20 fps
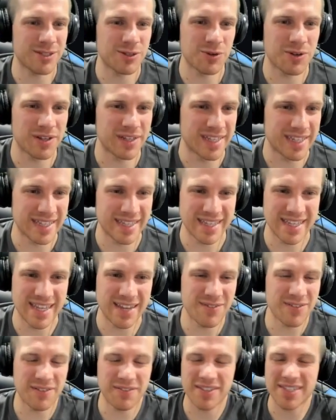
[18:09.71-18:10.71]
You can,
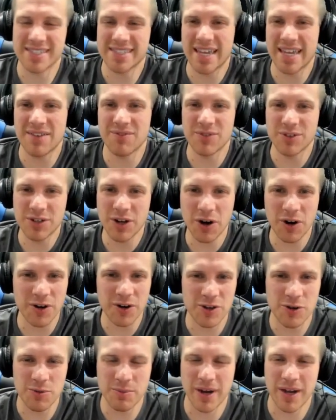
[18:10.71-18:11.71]
even of the same
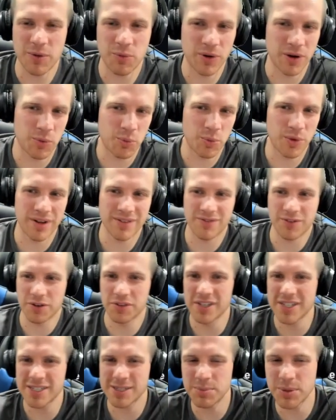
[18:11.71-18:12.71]
Venari, you might want one for
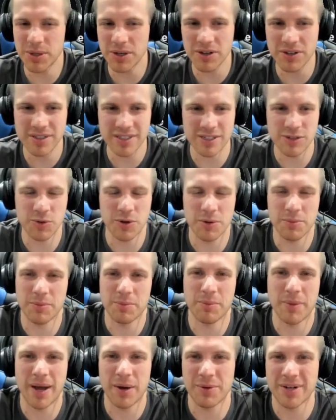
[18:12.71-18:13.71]
this build and you
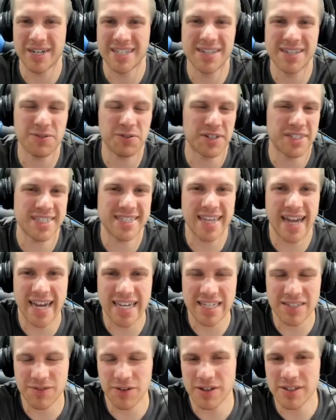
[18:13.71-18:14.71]
might want a different
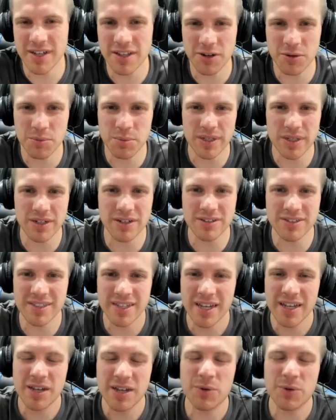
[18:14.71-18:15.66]
size for another build.